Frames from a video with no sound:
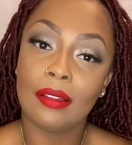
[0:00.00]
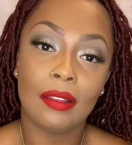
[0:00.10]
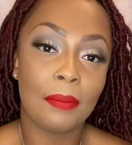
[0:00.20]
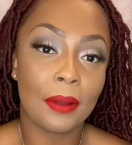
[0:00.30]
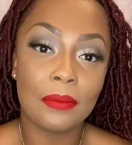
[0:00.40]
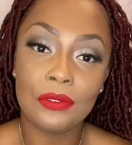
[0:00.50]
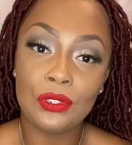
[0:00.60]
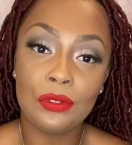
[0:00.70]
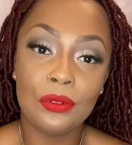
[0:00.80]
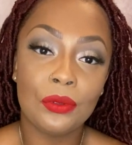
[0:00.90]
I promise
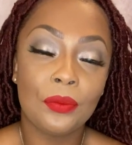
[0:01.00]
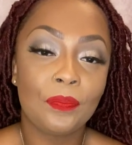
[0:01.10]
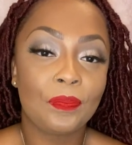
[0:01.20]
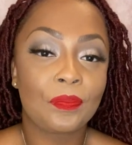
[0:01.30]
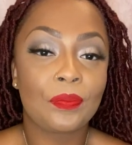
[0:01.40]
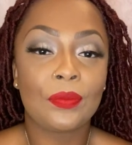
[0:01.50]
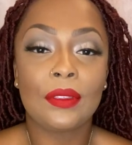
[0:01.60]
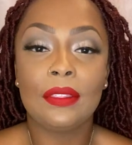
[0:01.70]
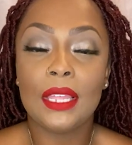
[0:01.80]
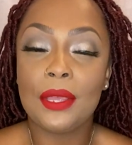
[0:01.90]
you,
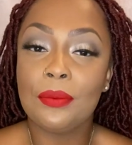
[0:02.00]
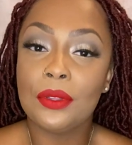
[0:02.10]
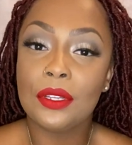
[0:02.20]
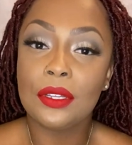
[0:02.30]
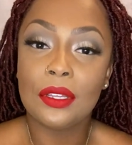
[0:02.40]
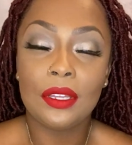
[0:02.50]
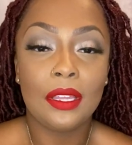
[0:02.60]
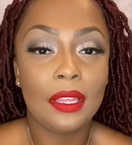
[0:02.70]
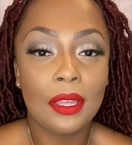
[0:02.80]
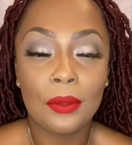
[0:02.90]
they will
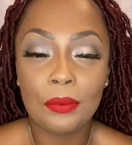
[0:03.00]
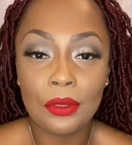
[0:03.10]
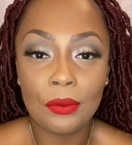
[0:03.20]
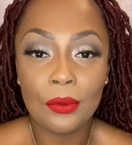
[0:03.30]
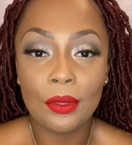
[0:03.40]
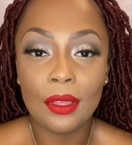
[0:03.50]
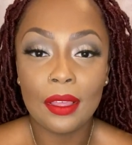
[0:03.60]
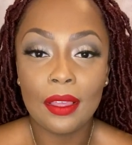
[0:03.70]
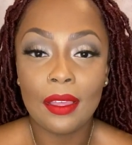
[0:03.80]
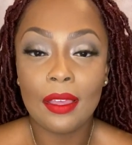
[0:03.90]
help you
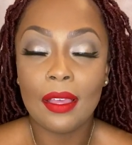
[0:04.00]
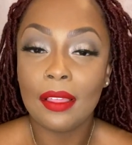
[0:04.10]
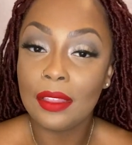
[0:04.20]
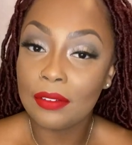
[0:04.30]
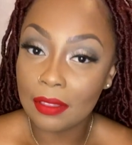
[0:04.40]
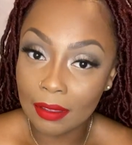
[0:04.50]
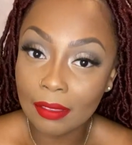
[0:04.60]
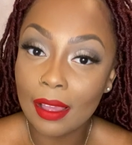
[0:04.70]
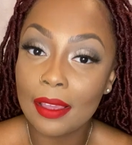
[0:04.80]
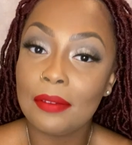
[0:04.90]
live a long
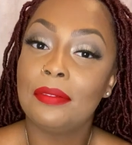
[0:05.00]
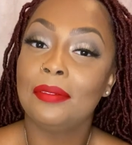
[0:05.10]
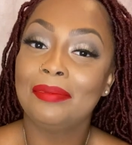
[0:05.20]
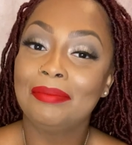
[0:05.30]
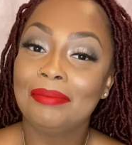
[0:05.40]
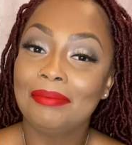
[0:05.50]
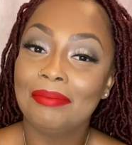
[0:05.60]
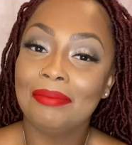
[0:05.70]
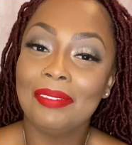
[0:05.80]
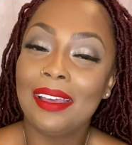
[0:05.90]
life.
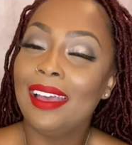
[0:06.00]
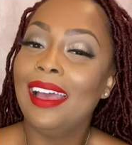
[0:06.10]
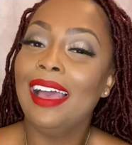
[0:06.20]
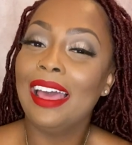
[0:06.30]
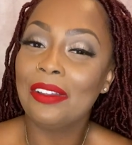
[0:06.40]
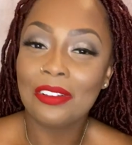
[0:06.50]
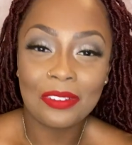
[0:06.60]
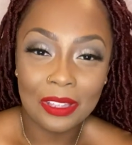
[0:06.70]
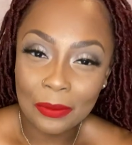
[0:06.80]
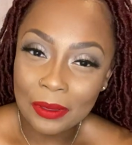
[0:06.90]
I don't know if
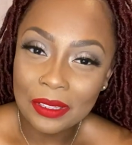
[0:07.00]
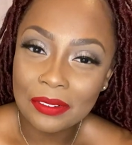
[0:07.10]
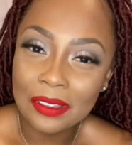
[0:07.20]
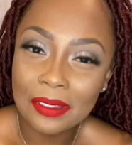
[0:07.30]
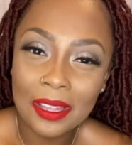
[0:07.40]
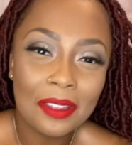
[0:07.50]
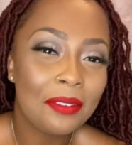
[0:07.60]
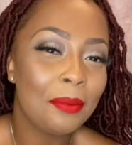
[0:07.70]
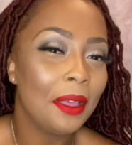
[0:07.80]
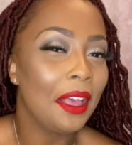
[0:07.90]
it'll help you live a long life,
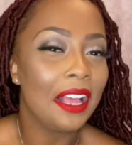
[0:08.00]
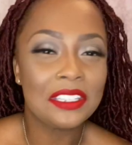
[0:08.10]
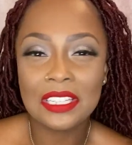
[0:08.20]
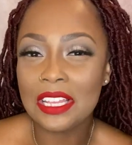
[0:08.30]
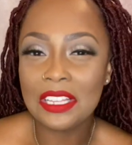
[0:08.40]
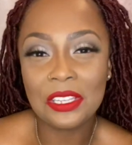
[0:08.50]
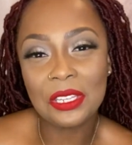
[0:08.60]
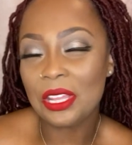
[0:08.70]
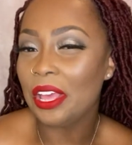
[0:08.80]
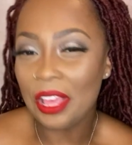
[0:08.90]
but
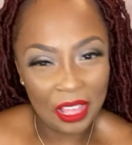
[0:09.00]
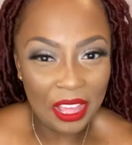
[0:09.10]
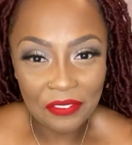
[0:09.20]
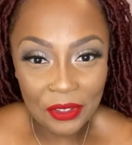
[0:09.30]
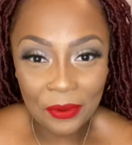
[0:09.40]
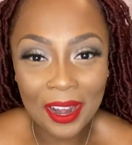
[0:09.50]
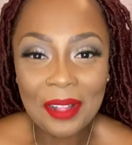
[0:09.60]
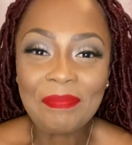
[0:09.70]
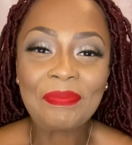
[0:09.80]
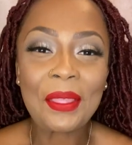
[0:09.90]
it felt right.
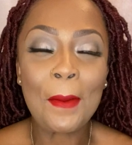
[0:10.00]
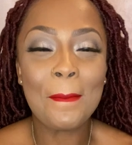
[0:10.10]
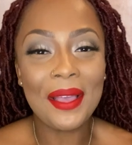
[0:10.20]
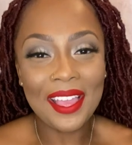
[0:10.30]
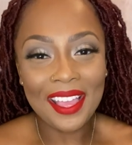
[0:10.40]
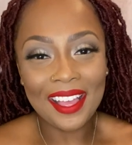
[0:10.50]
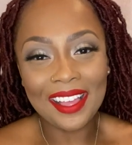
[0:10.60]
But